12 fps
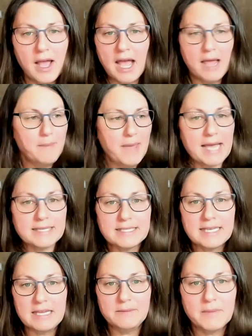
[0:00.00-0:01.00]
I'm
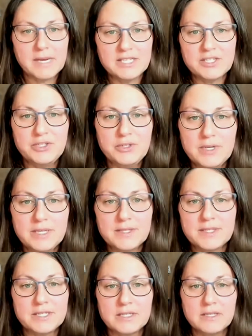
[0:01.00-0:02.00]
asking my
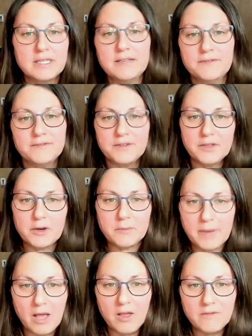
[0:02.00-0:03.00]
students to lift their
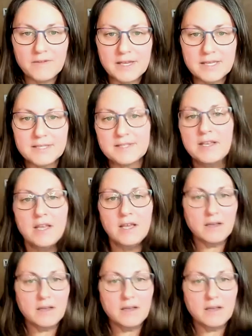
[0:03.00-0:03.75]
pelvis